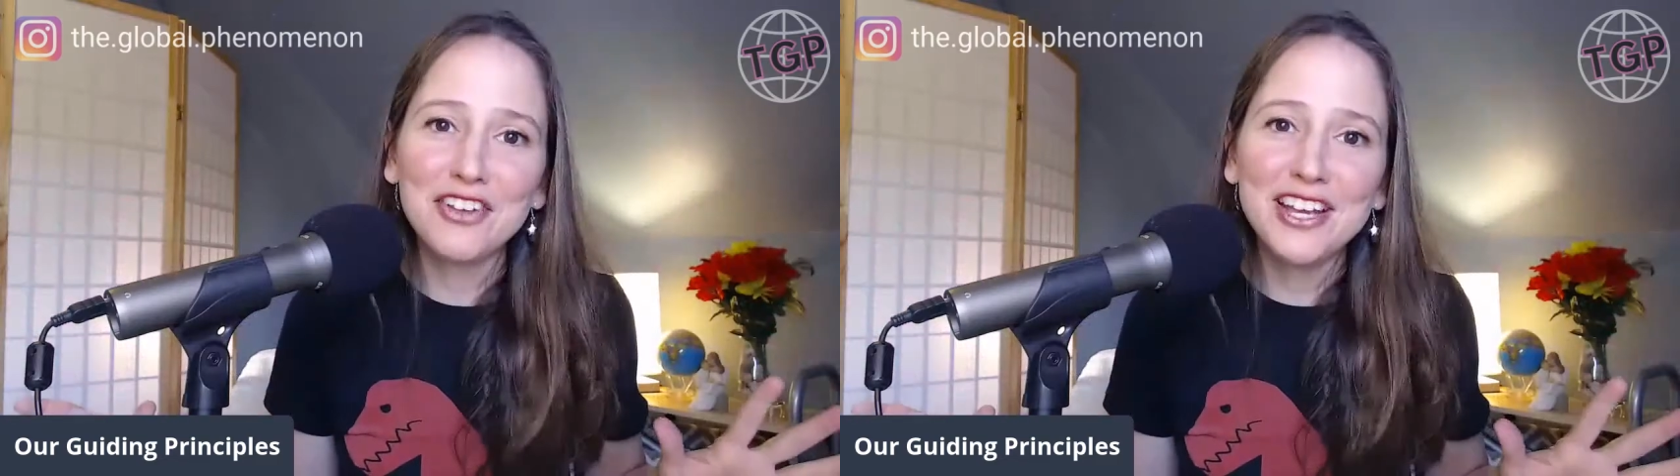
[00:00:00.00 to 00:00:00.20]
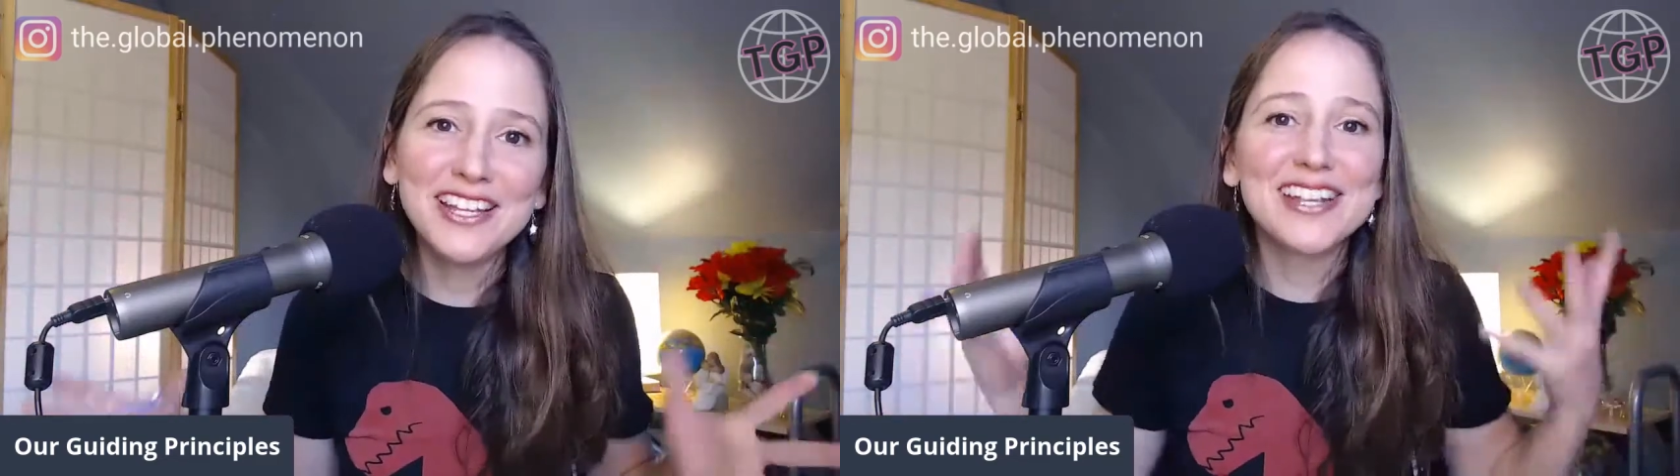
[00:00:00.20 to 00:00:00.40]

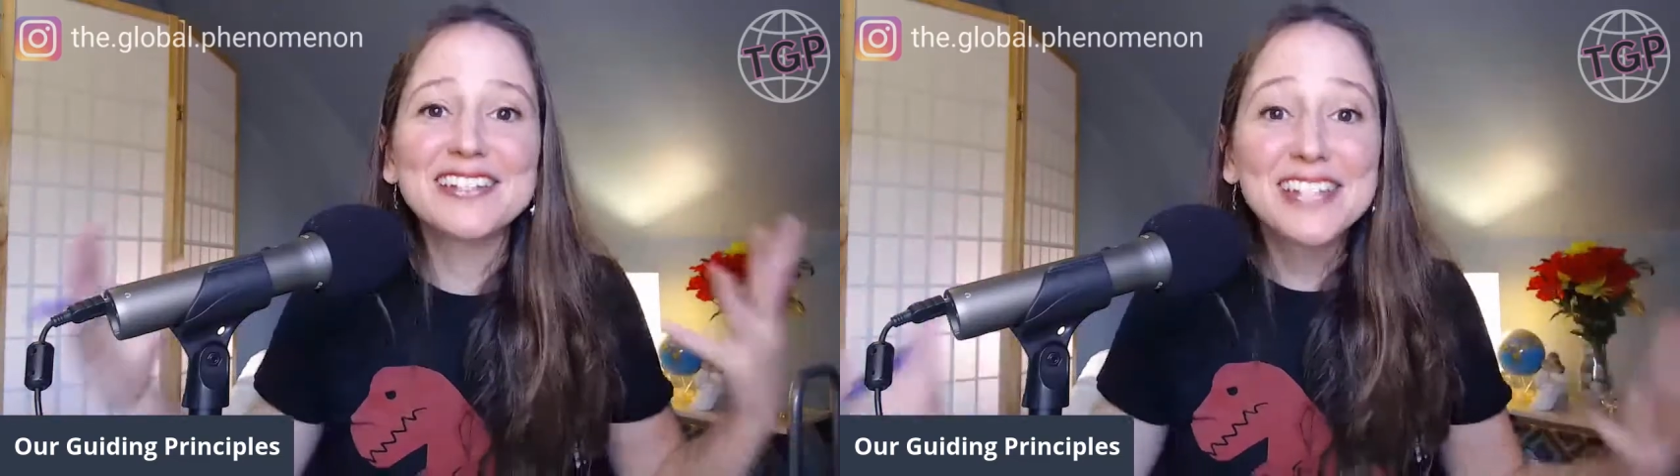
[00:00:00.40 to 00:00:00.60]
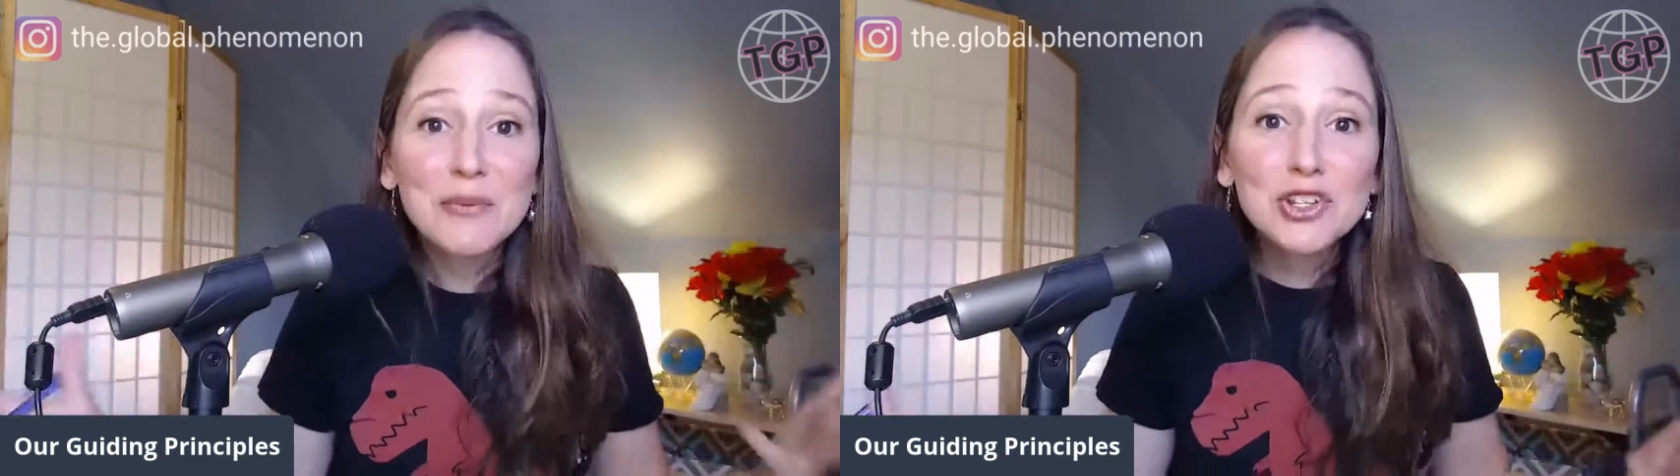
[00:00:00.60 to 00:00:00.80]
It's
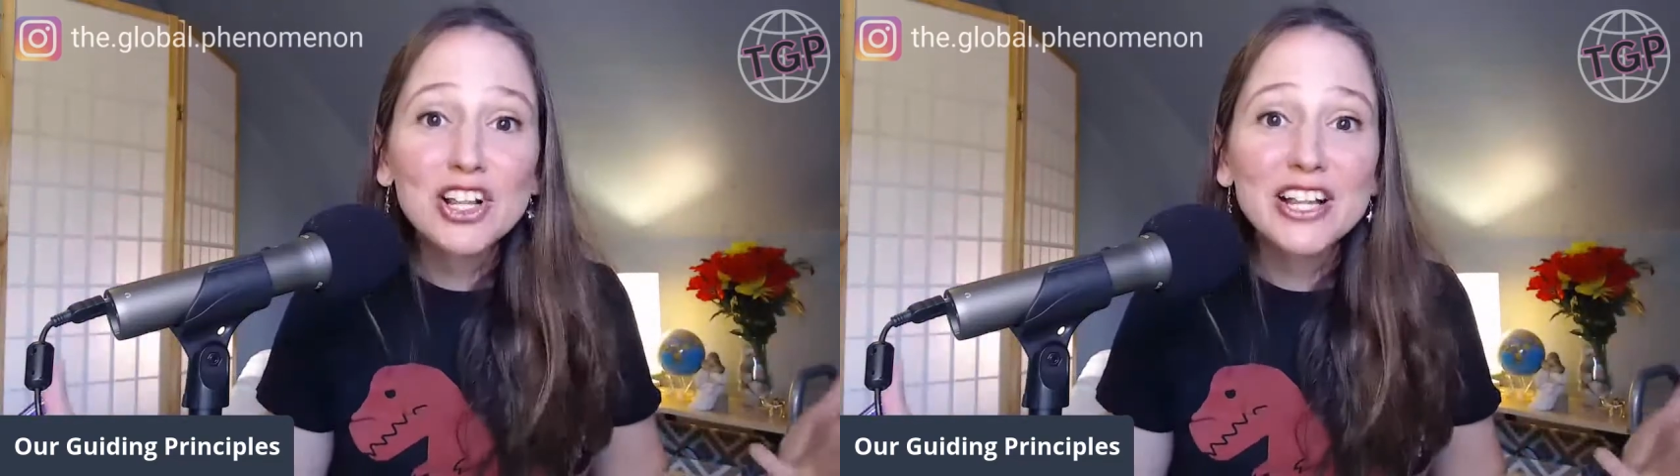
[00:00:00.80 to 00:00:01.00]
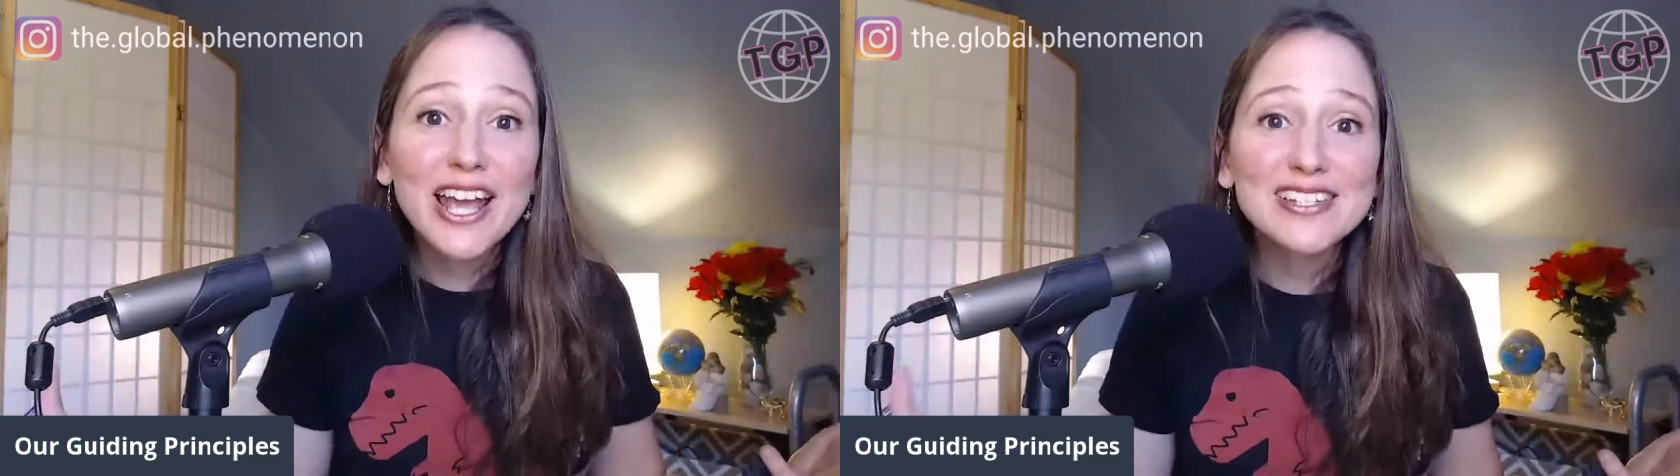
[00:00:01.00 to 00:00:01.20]
exceptional
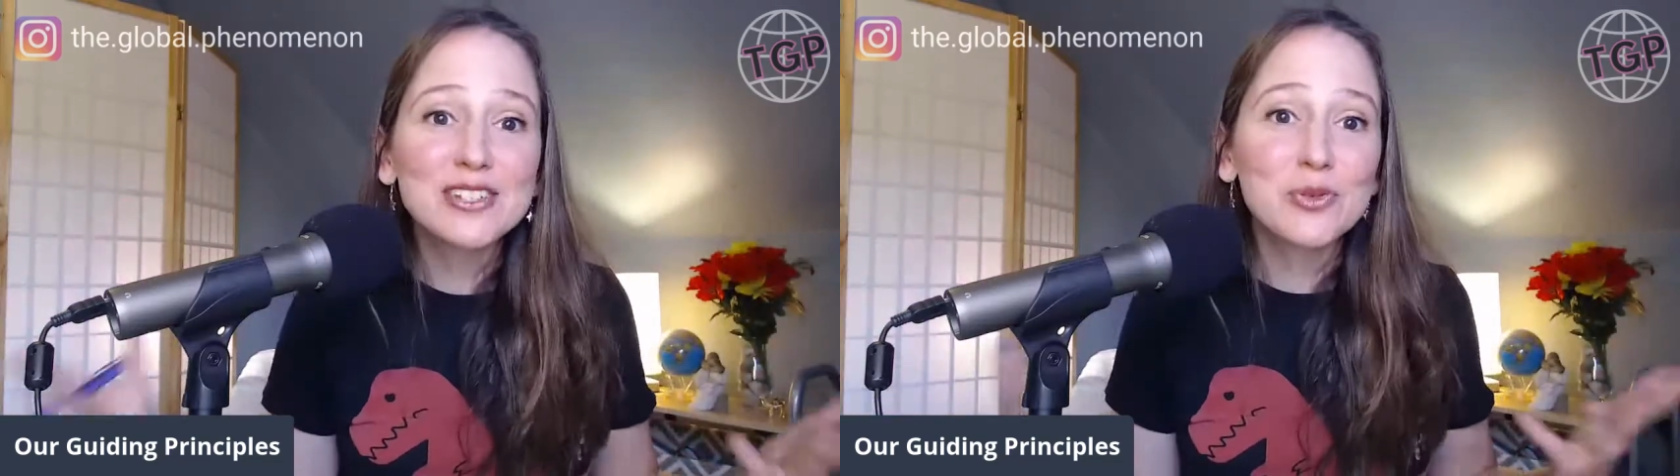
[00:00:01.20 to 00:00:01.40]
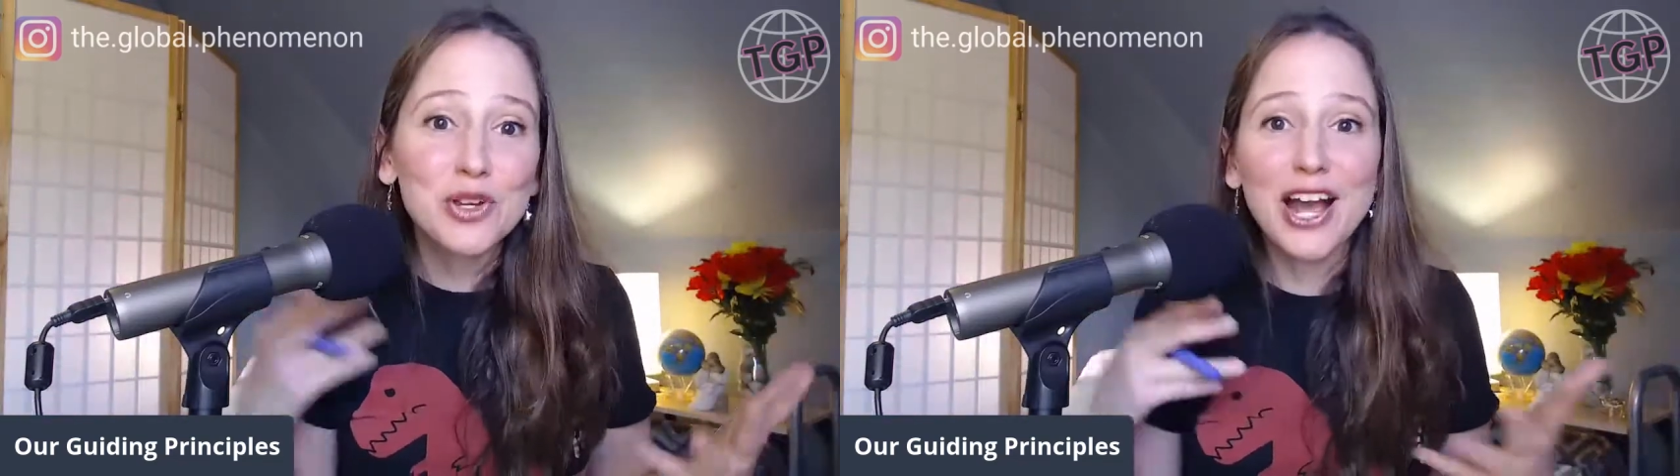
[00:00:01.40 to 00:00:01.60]
cases
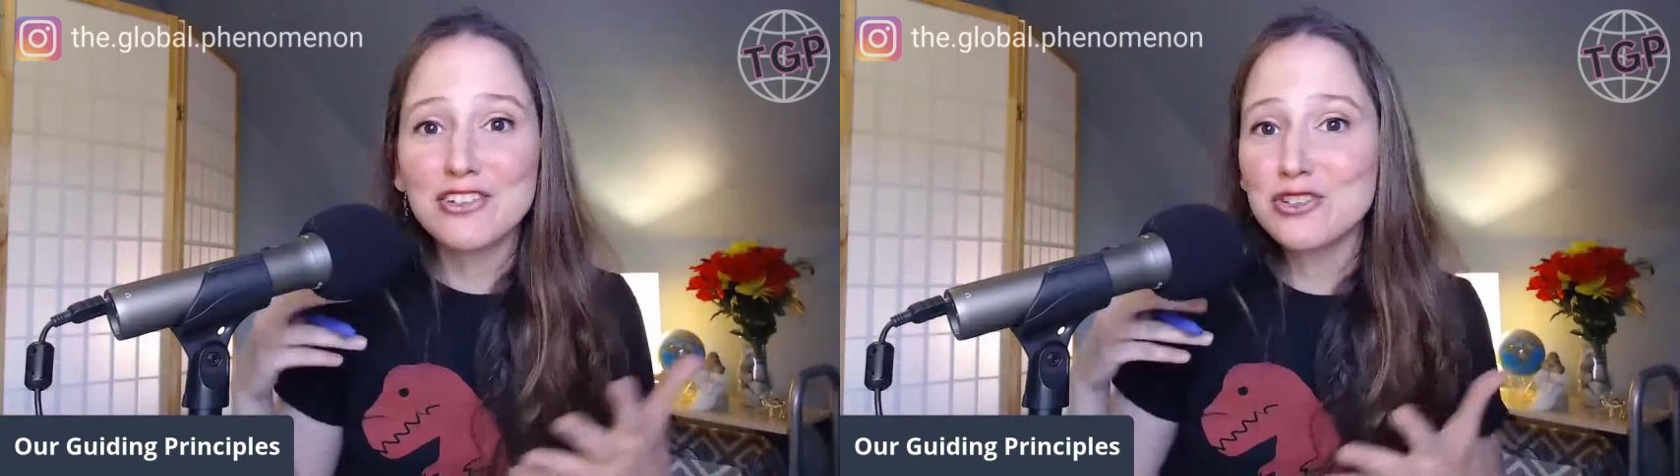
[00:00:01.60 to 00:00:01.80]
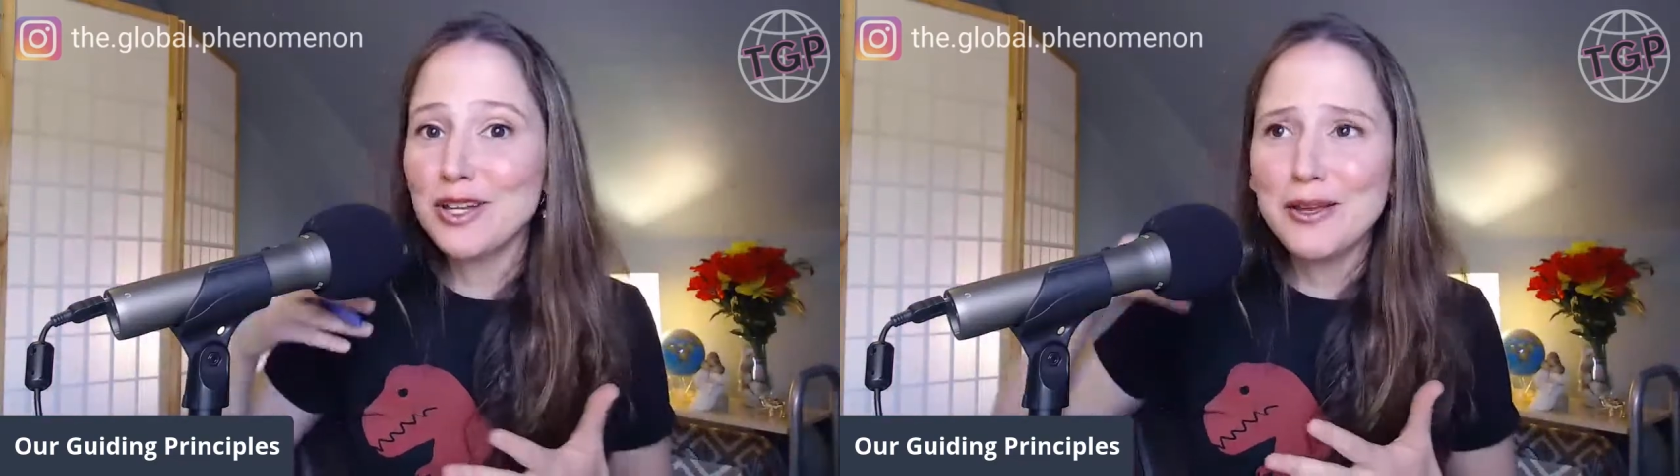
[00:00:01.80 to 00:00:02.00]
where you
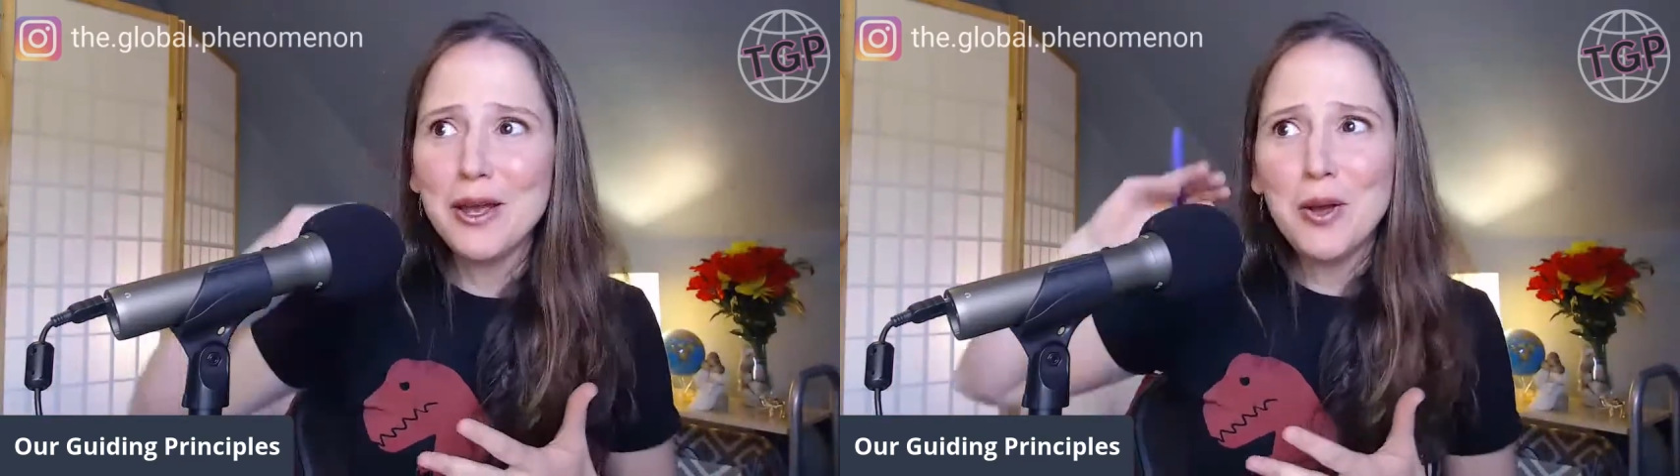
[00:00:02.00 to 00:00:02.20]
actually